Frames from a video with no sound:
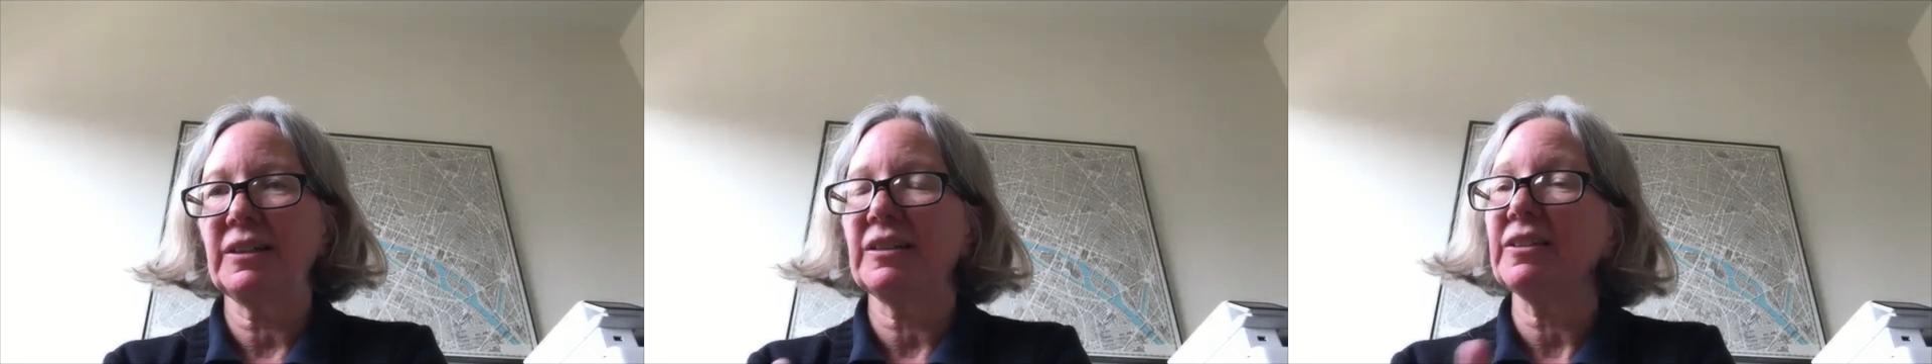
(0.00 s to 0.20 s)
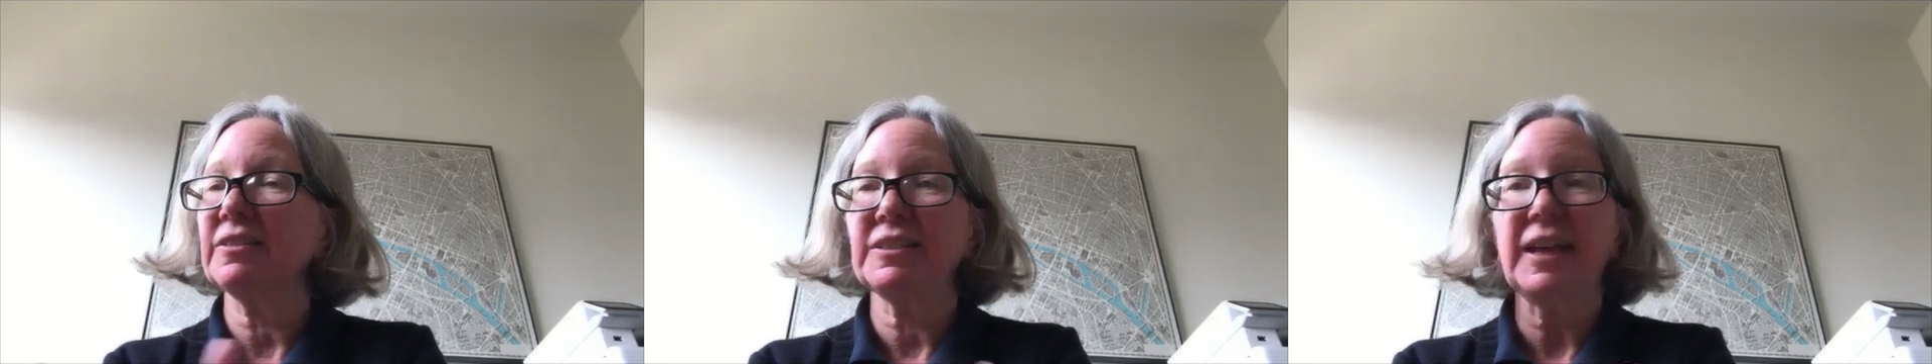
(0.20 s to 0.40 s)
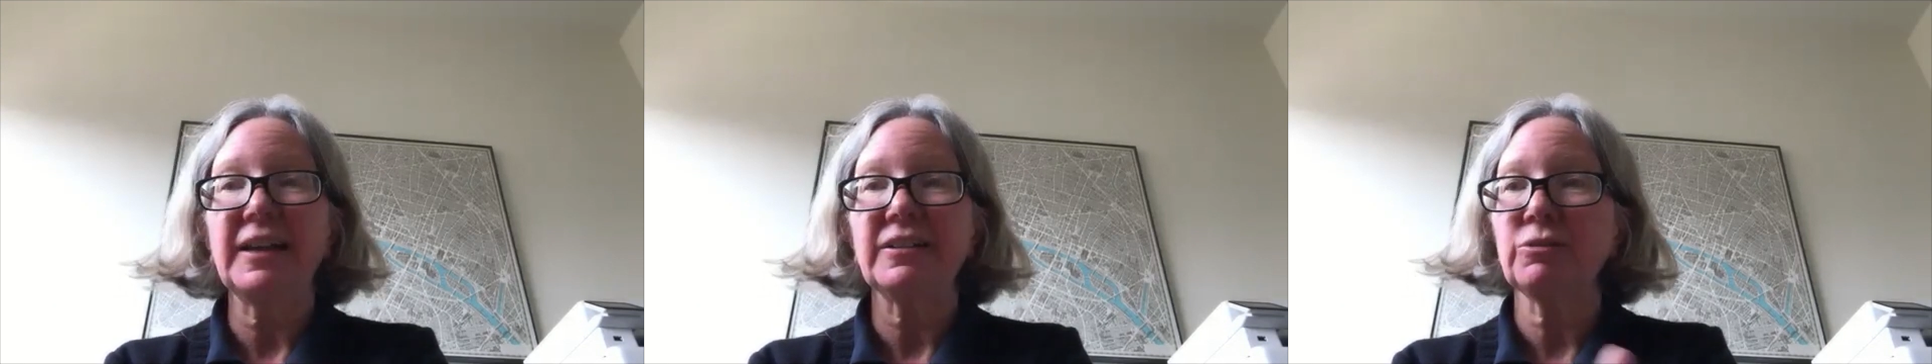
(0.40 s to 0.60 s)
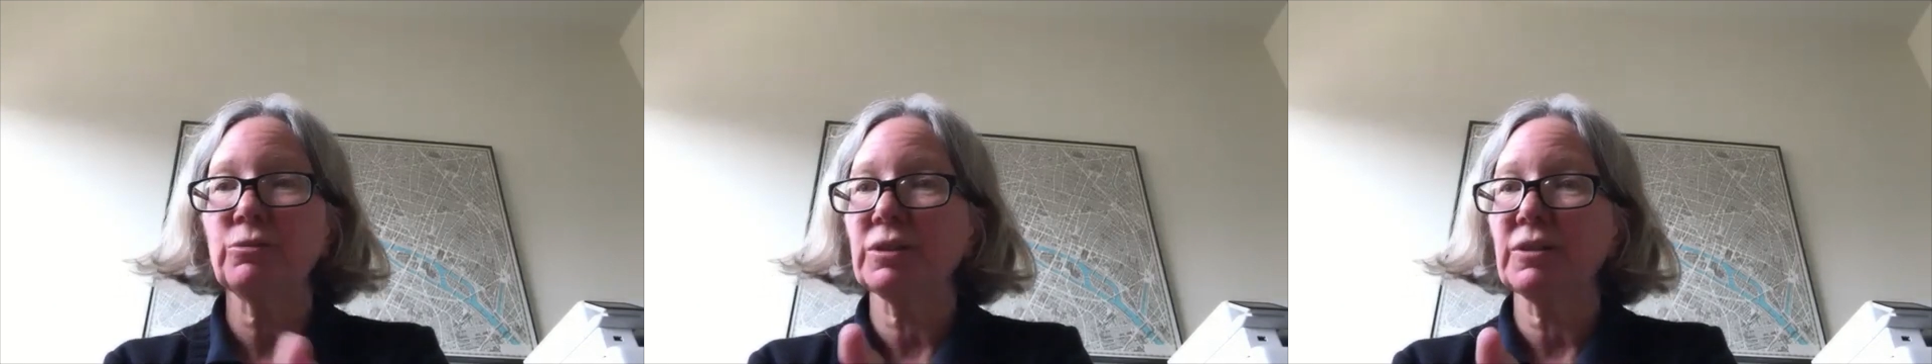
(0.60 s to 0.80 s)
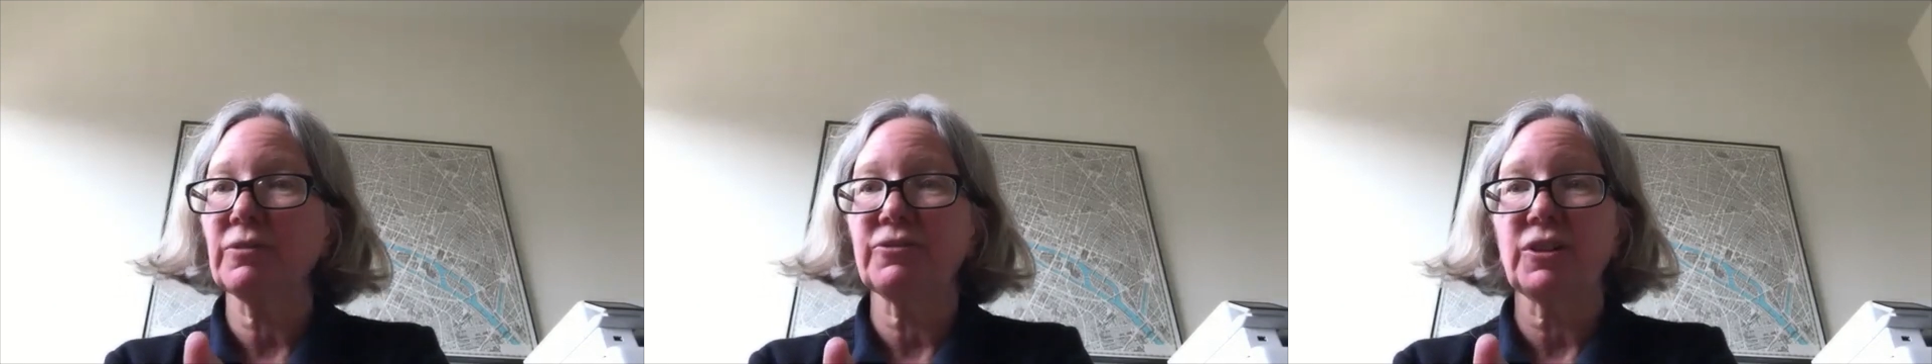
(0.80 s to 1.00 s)
Because that
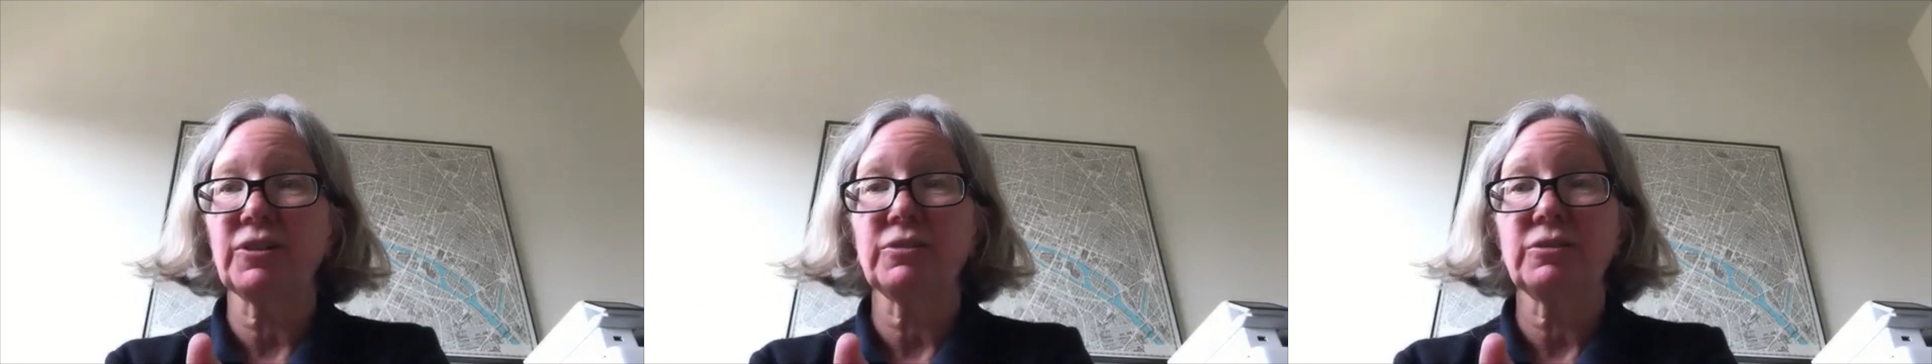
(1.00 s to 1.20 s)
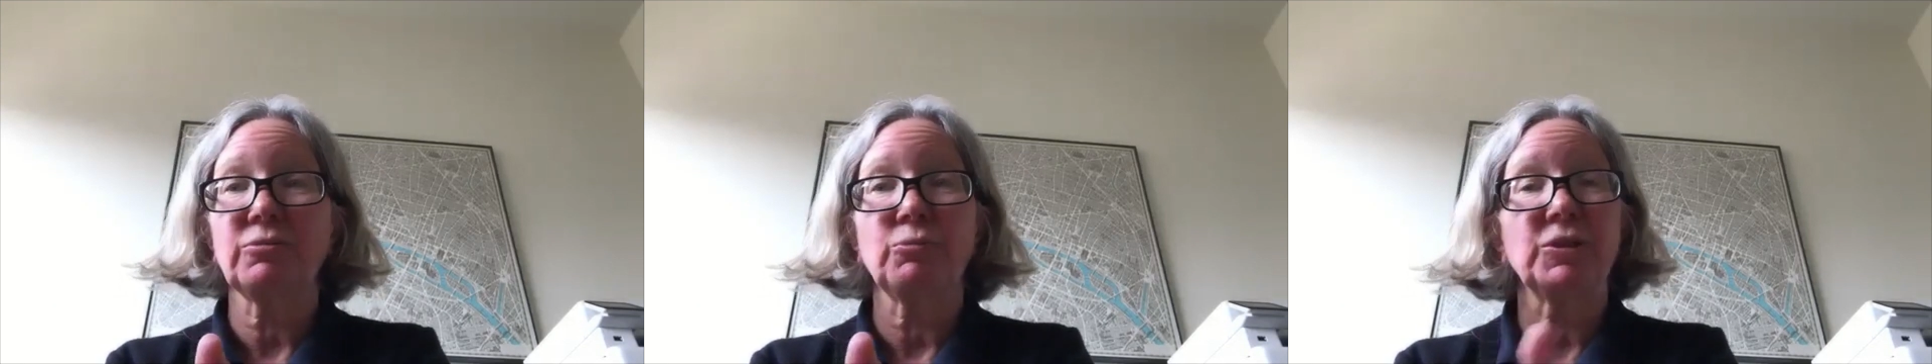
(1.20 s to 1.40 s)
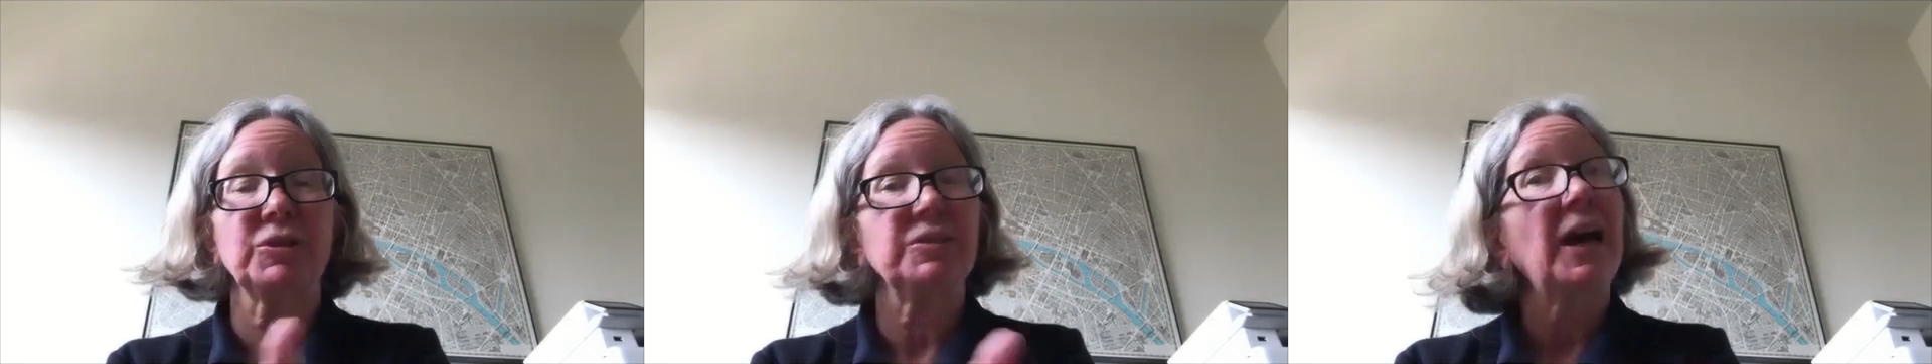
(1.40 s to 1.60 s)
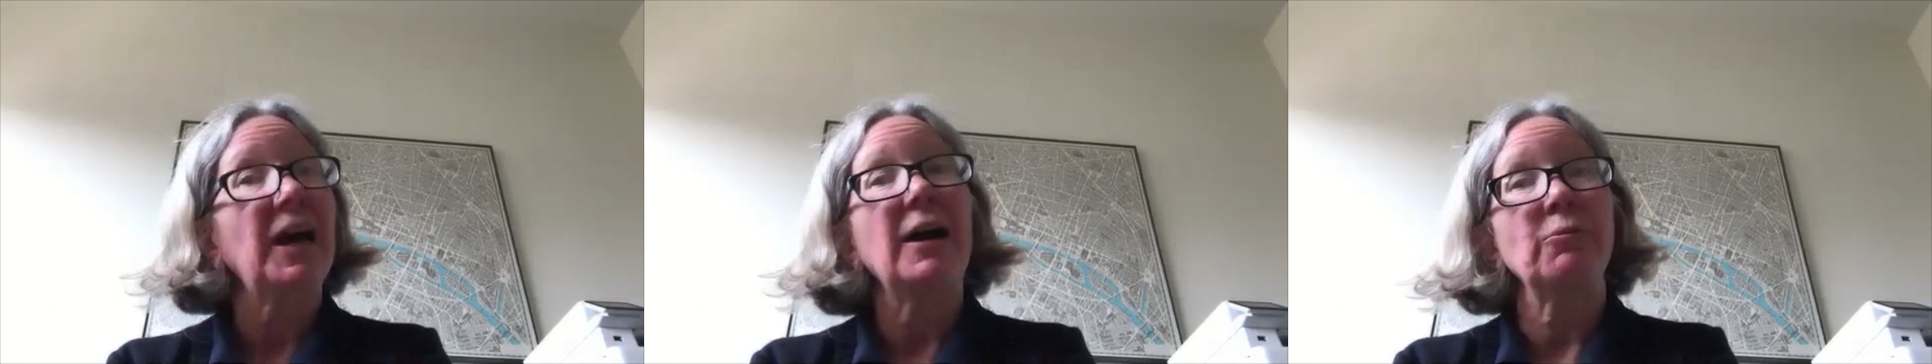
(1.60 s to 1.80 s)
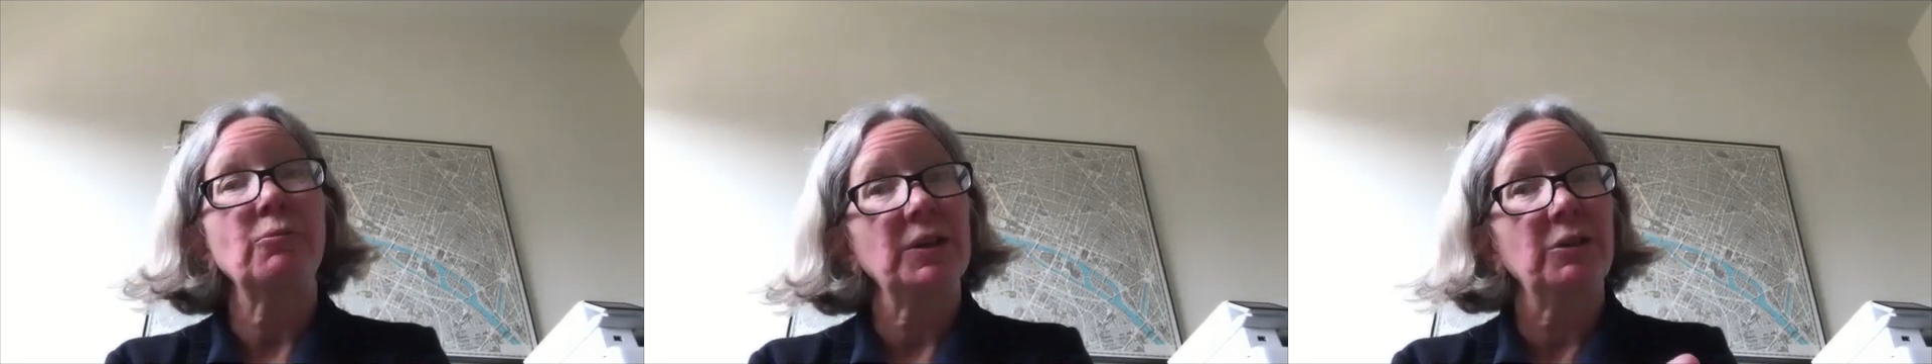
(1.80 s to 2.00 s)
sort of just was
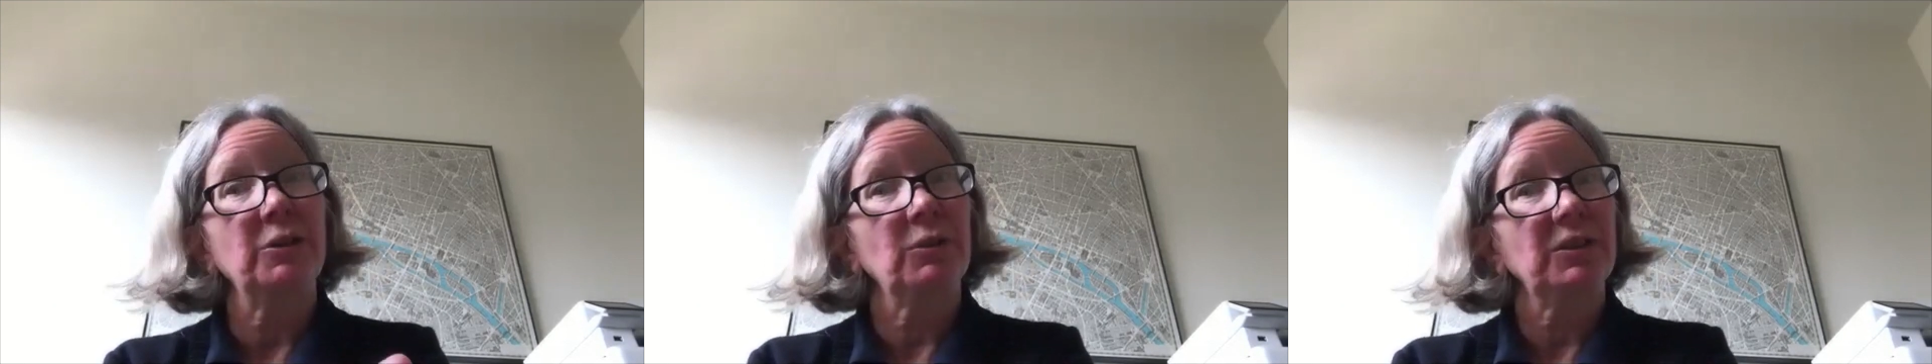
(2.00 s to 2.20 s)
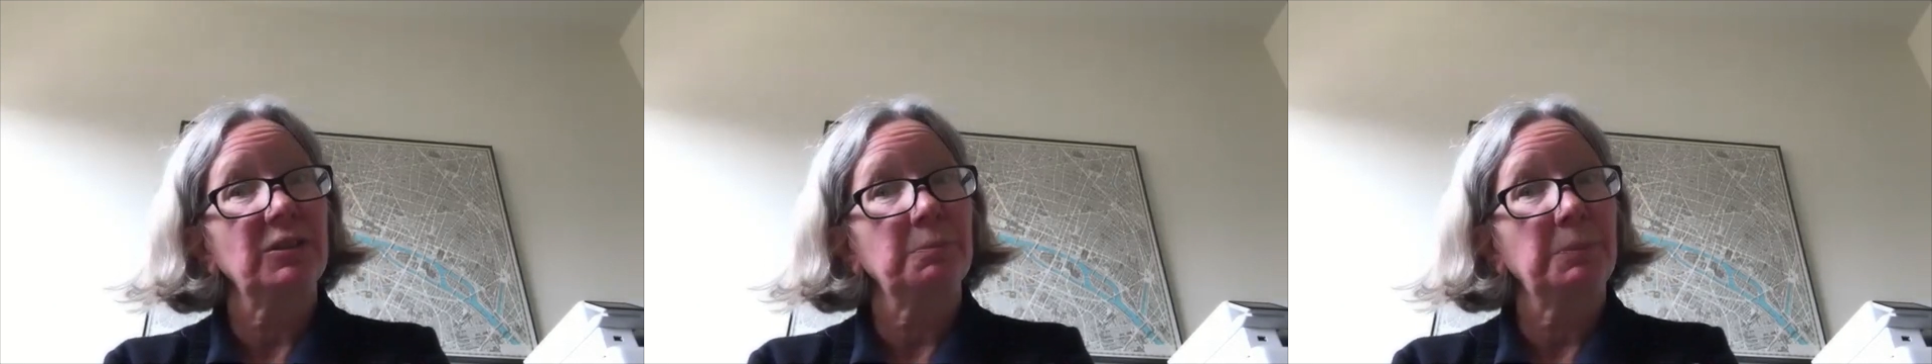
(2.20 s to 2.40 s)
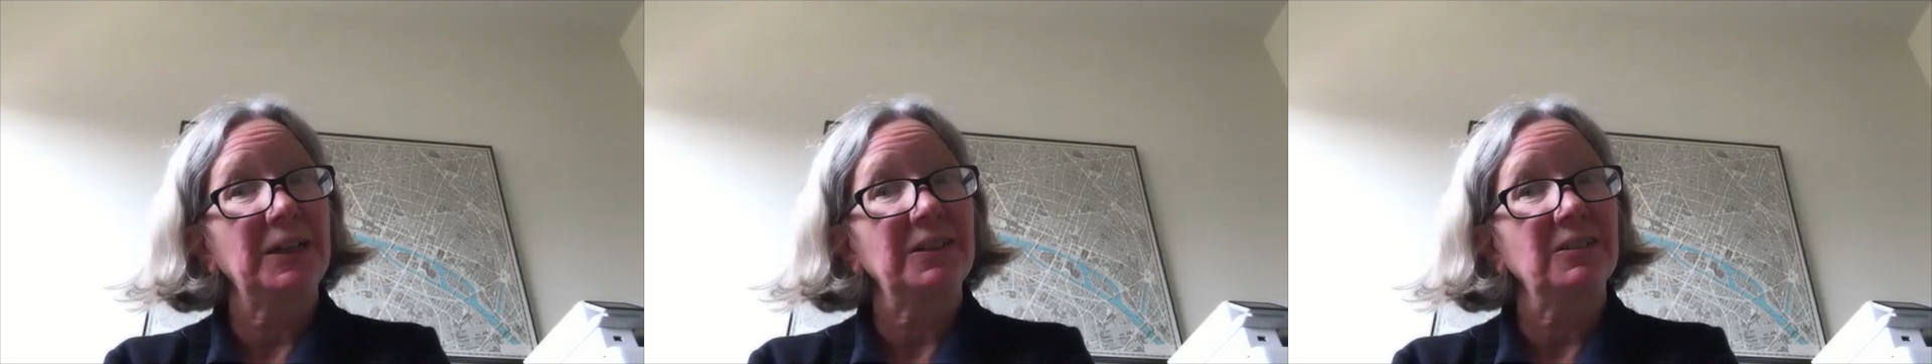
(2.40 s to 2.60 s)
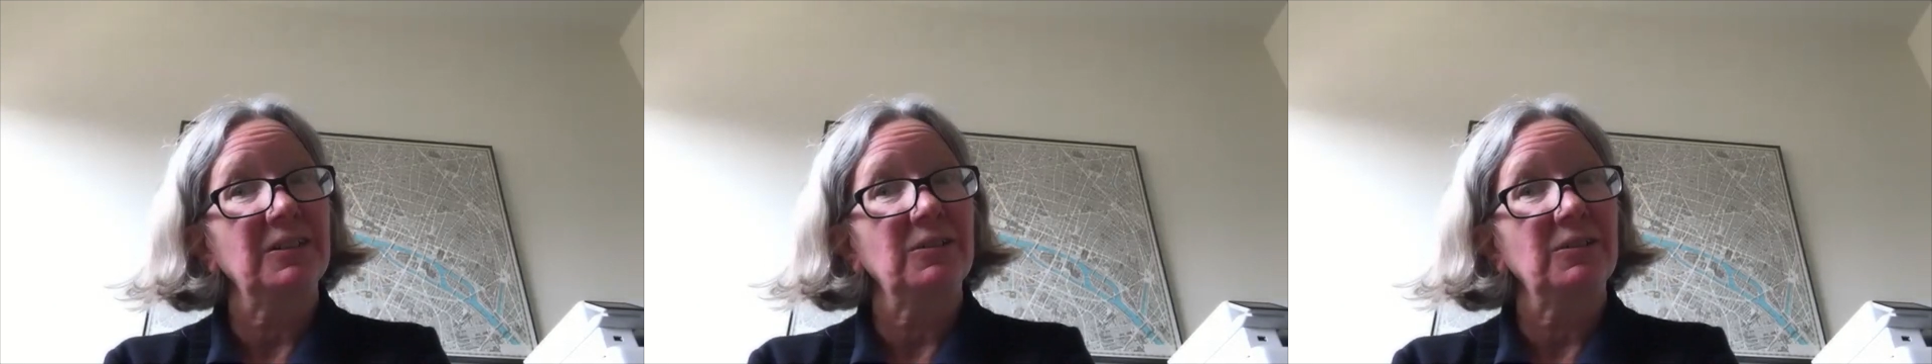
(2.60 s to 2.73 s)
not what you expected,